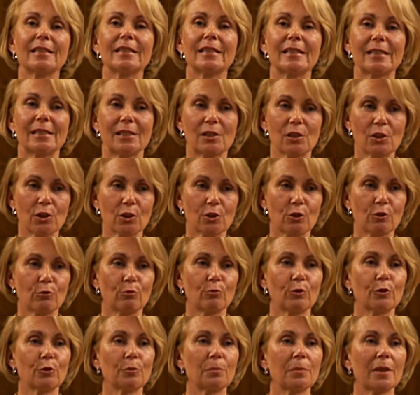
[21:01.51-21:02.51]
into the
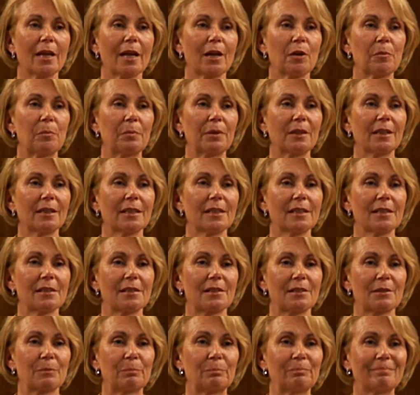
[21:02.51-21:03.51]
room now,
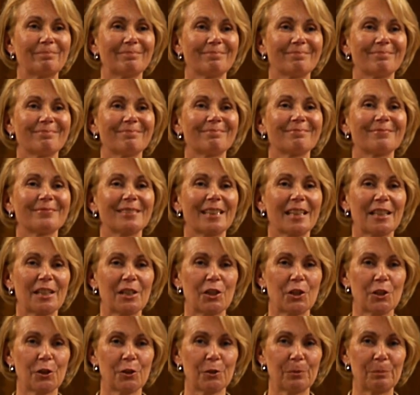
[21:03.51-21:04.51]
please.
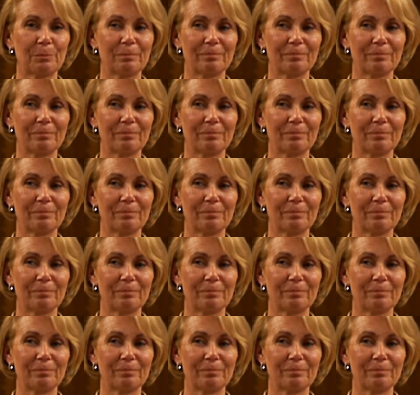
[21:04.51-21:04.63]
Thank you.